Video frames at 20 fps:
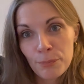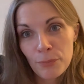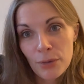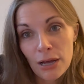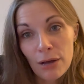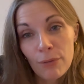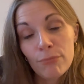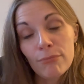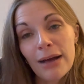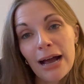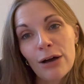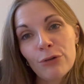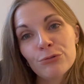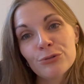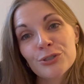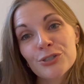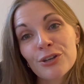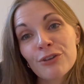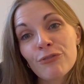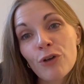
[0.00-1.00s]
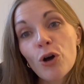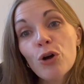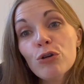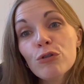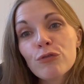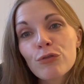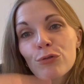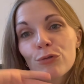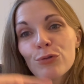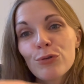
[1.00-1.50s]
amount of
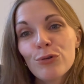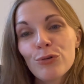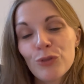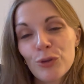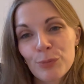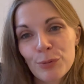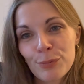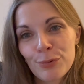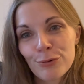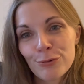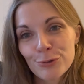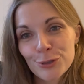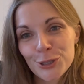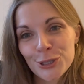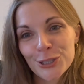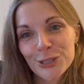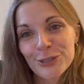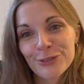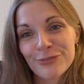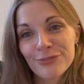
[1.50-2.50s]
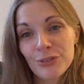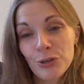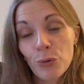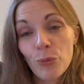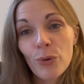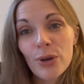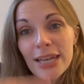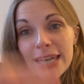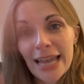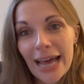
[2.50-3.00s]
overall, the proportion of
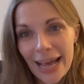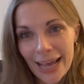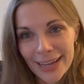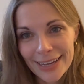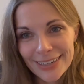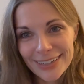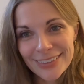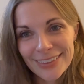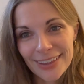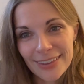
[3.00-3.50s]
your leg